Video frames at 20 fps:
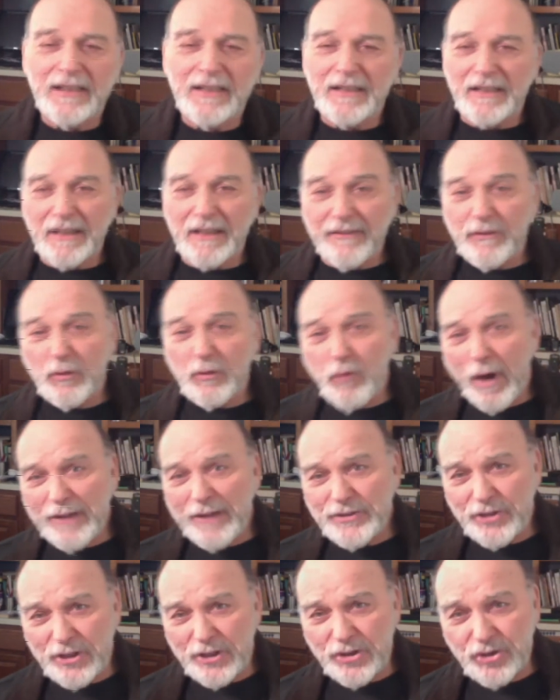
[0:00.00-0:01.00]
If you
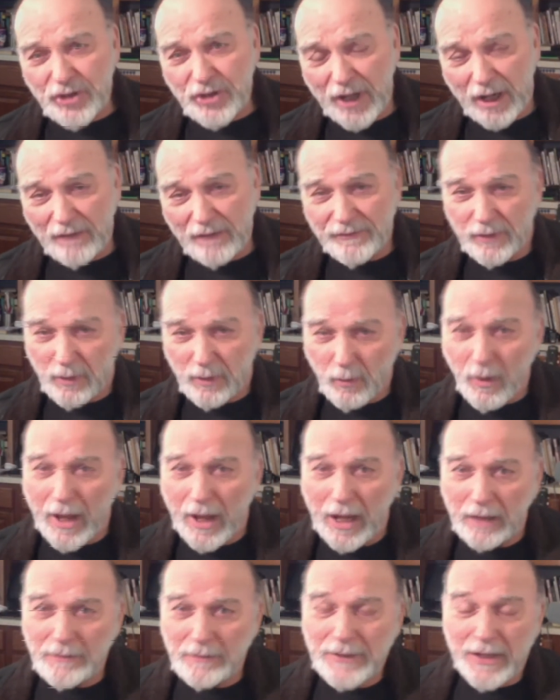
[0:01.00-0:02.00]
watch this channel for a
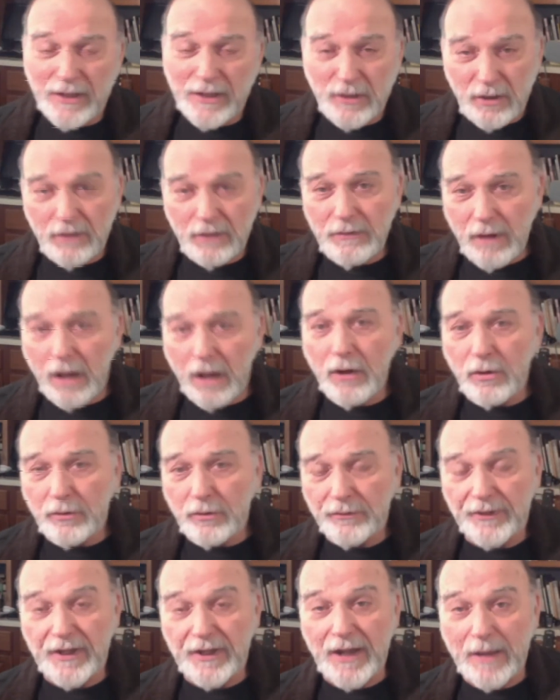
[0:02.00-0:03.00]
while, you know
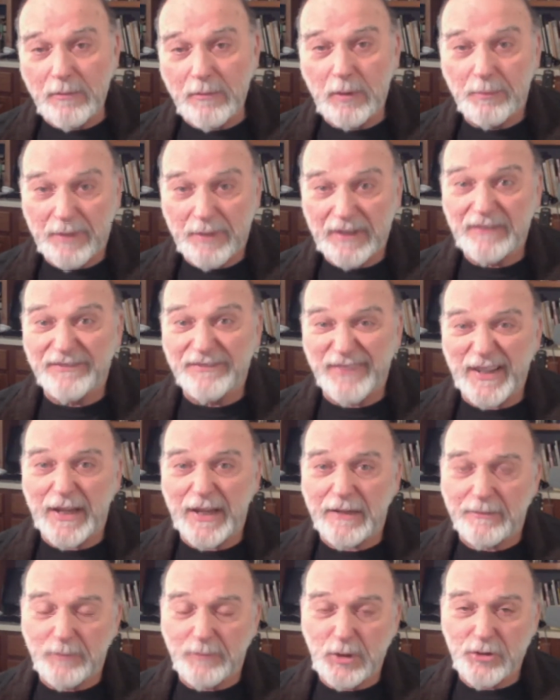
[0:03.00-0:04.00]
that I'm a big fan
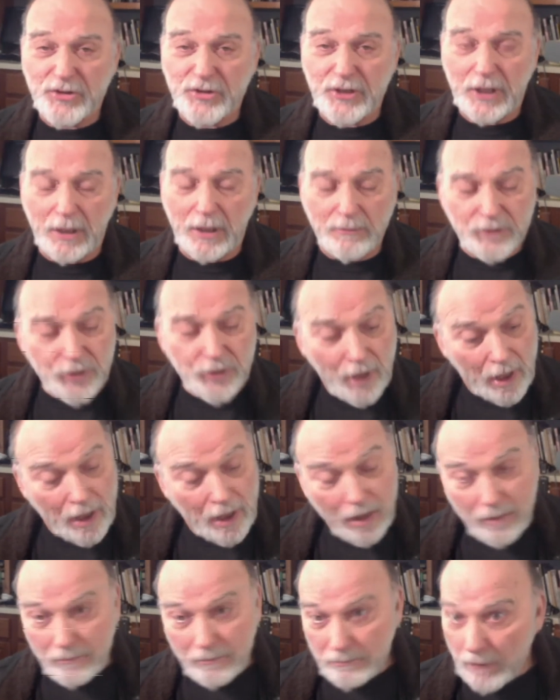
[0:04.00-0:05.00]
of museums,
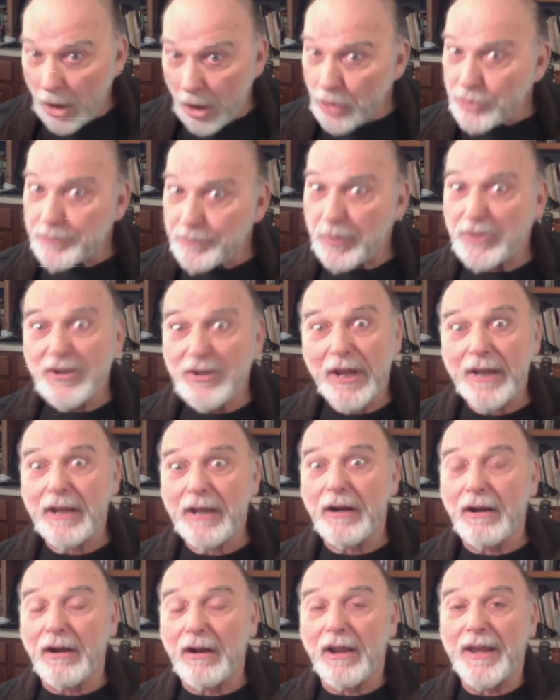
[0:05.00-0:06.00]
most
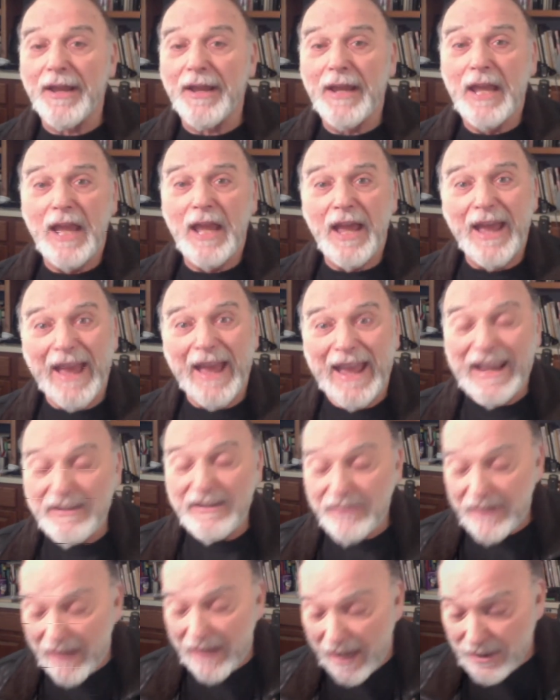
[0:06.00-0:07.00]
particularly
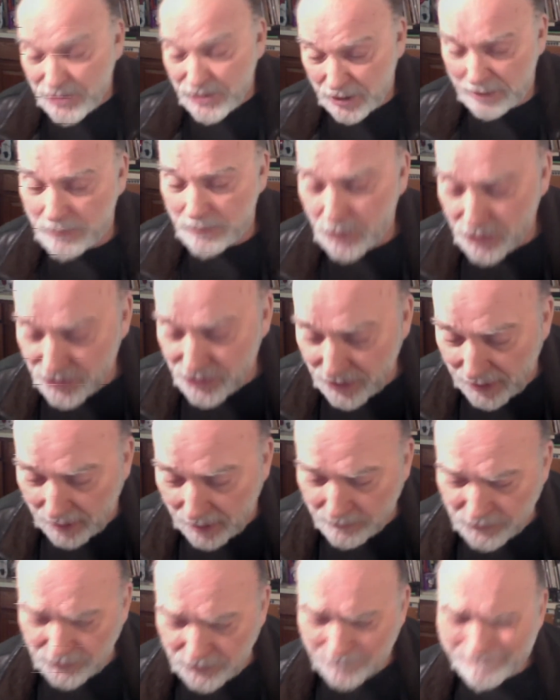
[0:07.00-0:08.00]
aviation
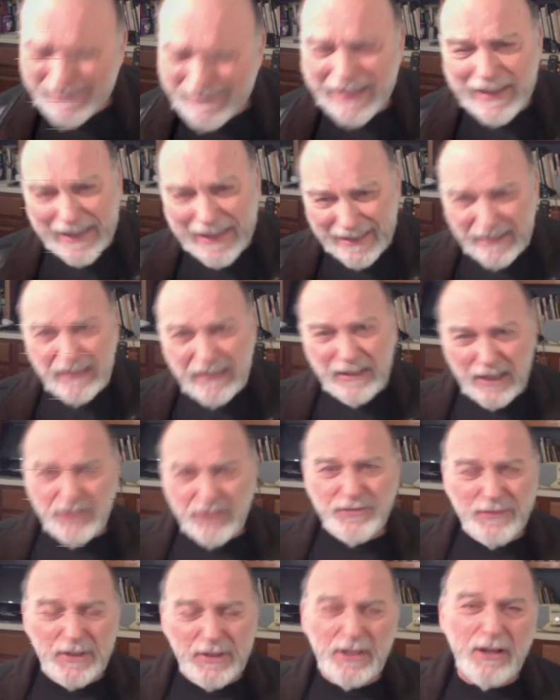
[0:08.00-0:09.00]
museums. And in
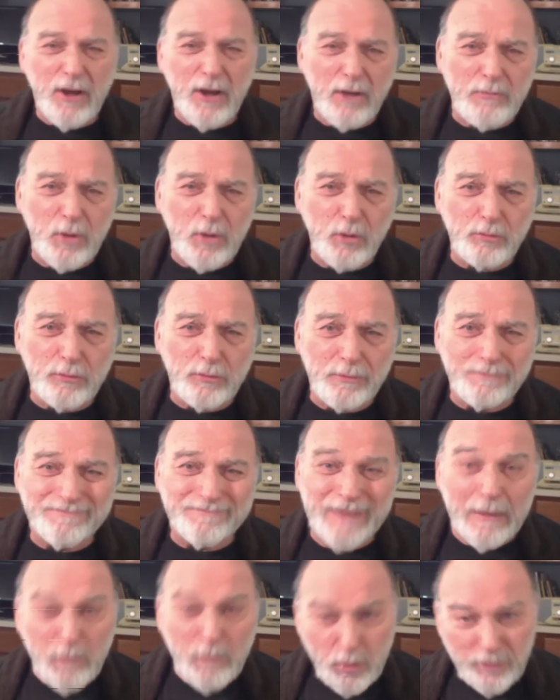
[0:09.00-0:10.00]
this video, I'm
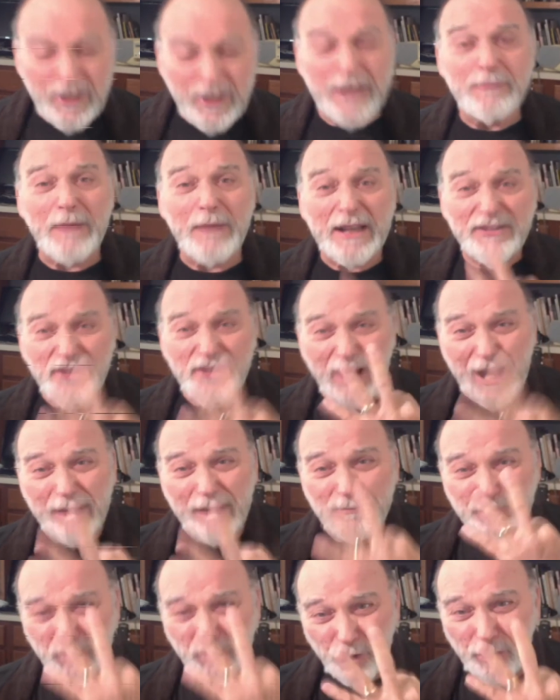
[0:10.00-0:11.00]
gonna name my
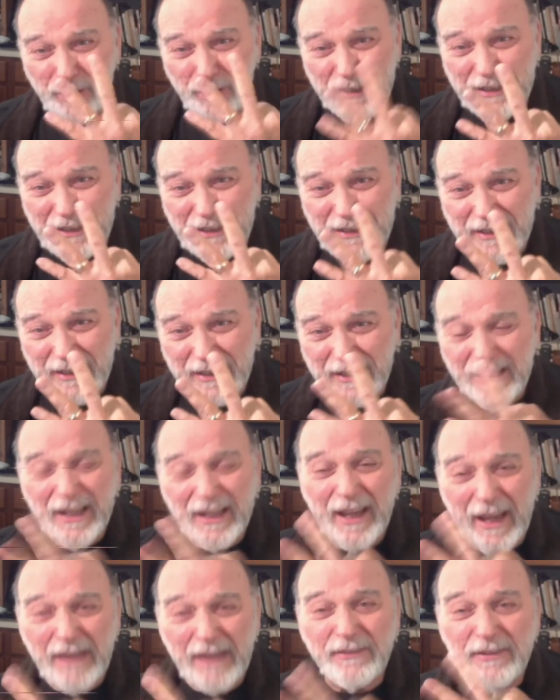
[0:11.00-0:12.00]
top 3
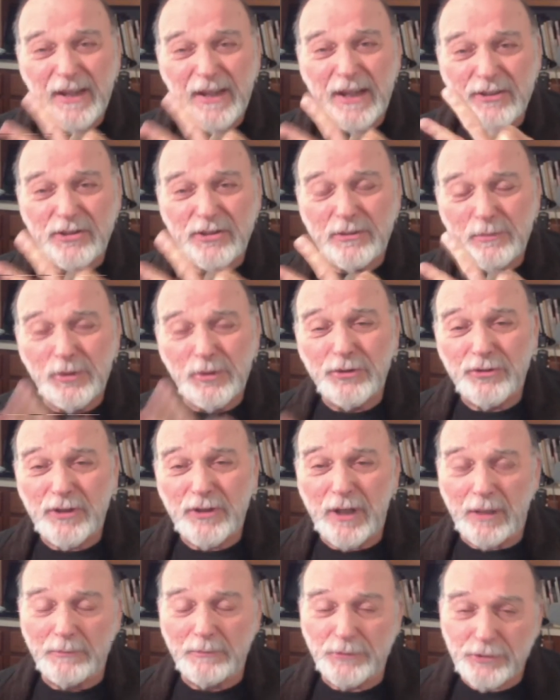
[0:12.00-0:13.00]
aviation
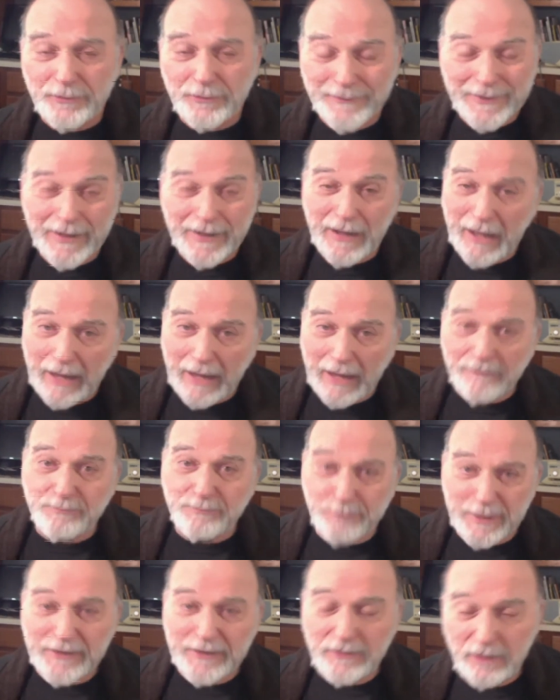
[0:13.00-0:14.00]
museums. I've
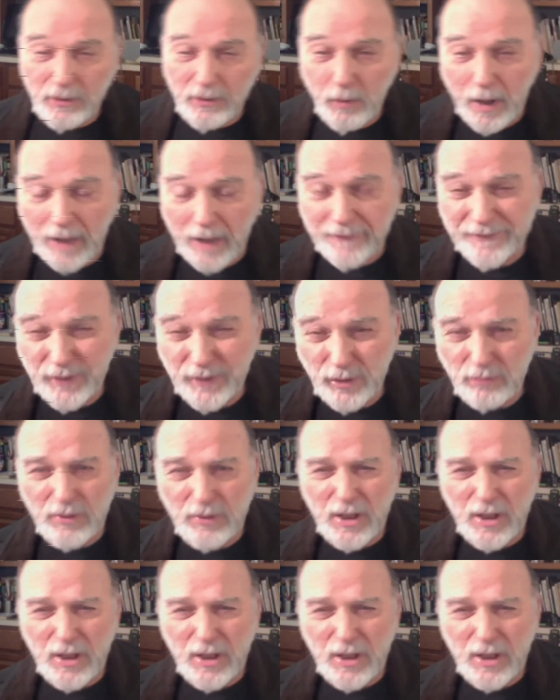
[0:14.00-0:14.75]
been to quite a few,